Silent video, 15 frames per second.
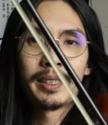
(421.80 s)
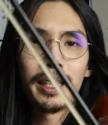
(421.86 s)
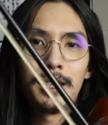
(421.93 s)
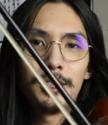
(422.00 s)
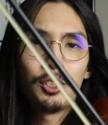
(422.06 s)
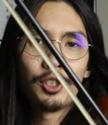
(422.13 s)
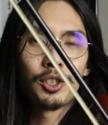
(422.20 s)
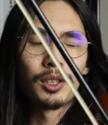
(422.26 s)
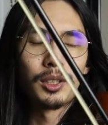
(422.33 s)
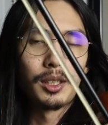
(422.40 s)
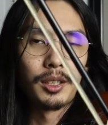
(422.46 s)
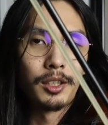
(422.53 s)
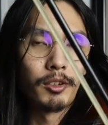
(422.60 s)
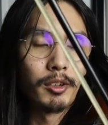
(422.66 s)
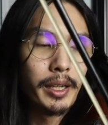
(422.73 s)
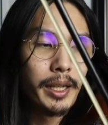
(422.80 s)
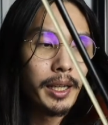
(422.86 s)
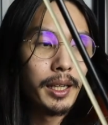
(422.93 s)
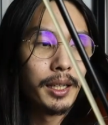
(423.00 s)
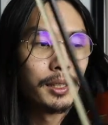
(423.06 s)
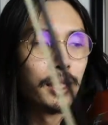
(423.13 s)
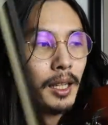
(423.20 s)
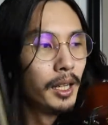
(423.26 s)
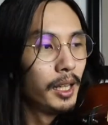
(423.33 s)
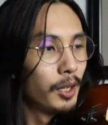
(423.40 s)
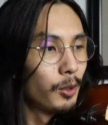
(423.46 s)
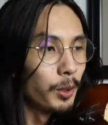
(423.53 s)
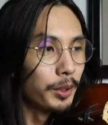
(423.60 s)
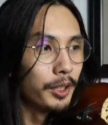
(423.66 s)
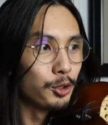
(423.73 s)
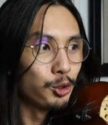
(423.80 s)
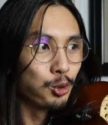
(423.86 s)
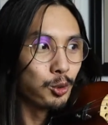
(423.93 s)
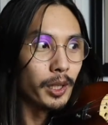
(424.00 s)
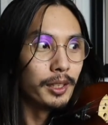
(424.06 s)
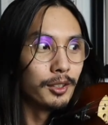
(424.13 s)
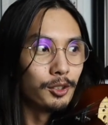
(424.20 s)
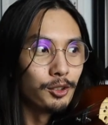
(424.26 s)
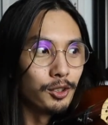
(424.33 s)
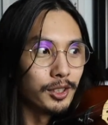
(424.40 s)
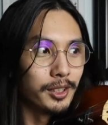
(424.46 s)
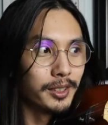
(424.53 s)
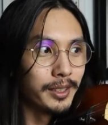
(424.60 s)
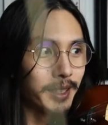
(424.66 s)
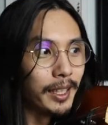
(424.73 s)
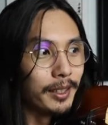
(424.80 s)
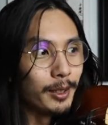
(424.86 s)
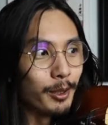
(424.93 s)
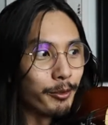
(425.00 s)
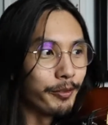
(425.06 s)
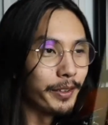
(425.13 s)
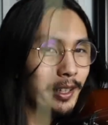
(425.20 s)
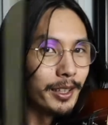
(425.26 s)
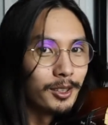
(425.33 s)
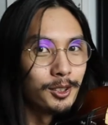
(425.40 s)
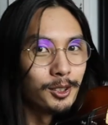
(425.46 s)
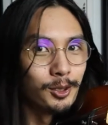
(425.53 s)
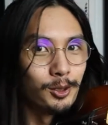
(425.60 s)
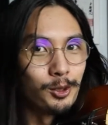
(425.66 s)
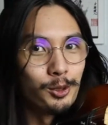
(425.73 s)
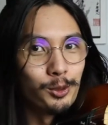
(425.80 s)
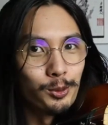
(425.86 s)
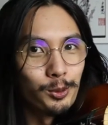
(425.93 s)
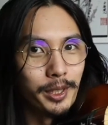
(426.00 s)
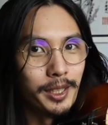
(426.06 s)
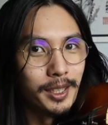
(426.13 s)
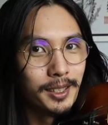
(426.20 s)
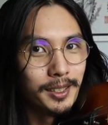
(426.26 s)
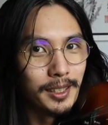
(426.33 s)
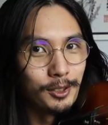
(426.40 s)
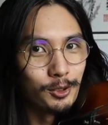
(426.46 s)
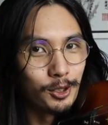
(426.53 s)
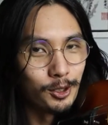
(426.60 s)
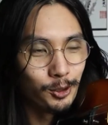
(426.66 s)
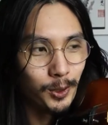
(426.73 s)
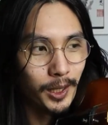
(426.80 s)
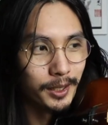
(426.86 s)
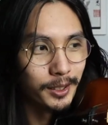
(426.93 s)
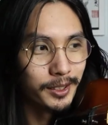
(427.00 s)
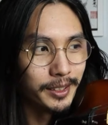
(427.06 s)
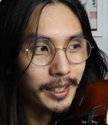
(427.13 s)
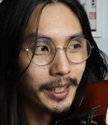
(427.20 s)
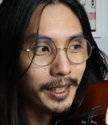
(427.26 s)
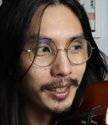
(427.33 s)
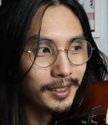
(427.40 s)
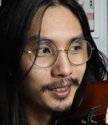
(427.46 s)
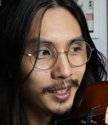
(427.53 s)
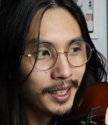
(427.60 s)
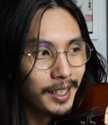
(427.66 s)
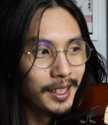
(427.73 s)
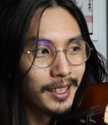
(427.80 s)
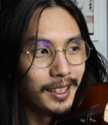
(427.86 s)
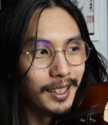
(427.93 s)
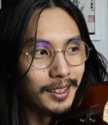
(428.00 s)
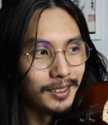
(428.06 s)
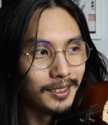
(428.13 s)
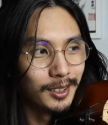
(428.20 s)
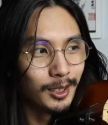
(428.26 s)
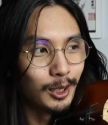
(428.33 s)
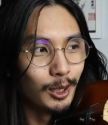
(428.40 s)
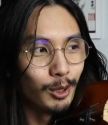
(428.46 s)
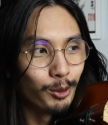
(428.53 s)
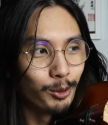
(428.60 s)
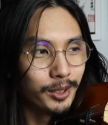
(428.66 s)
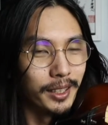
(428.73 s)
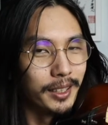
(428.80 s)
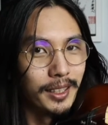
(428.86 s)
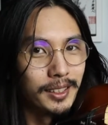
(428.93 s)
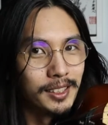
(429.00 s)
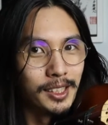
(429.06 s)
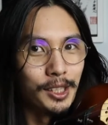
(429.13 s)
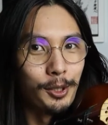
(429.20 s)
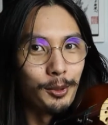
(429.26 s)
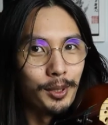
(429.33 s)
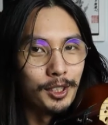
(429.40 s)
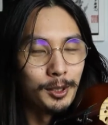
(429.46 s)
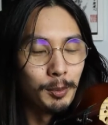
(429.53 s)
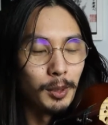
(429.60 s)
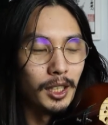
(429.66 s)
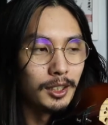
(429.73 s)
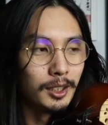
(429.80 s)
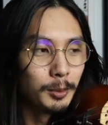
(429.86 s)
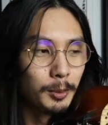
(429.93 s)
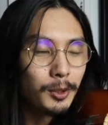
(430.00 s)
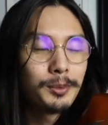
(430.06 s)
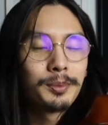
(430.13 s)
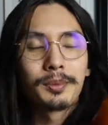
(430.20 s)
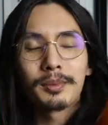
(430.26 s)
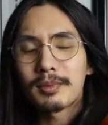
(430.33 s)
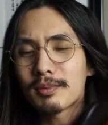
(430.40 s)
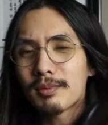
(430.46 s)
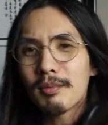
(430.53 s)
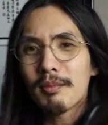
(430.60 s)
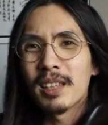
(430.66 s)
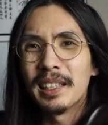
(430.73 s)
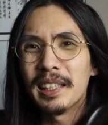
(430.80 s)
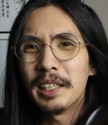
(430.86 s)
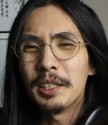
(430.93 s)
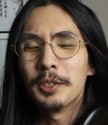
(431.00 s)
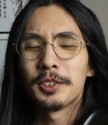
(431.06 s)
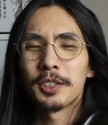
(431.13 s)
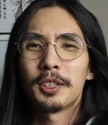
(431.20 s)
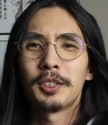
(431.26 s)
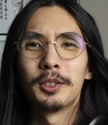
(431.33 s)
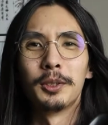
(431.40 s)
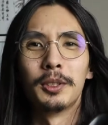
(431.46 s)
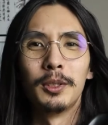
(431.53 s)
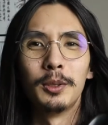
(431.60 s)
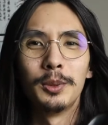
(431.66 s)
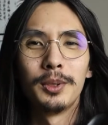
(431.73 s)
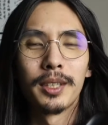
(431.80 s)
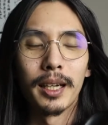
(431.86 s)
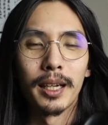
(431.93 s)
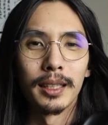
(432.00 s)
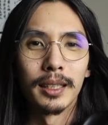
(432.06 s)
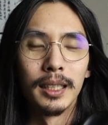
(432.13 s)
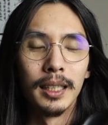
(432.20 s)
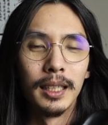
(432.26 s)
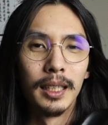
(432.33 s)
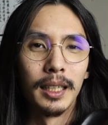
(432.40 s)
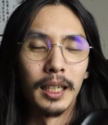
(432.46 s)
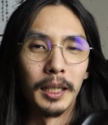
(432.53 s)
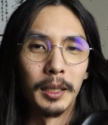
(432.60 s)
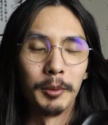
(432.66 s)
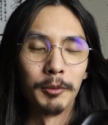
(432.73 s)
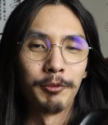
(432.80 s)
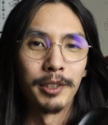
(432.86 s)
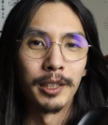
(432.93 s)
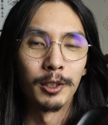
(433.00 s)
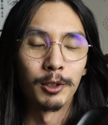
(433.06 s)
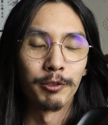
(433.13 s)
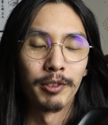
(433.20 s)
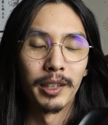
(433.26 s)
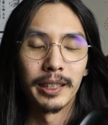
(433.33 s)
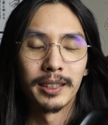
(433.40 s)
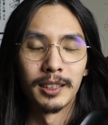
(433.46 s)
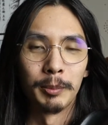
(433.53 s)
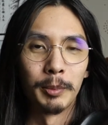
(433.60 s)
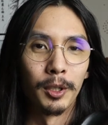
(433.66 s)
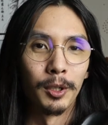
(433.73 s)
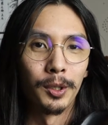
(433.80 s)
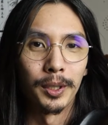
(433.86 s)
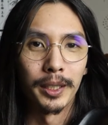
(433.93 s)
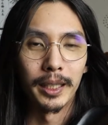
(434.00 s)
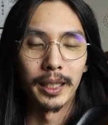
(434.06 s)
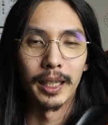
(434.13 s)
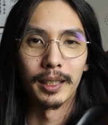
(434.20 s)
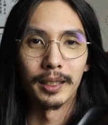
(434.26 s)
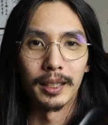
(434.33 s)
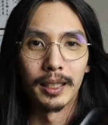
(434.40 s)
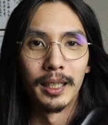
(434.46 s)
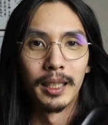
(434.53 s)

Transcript: tension in their hand where they're trying to just get their fingers to do this and just try to stay as close and as still as possible. And then you start to lose that finger flexibility and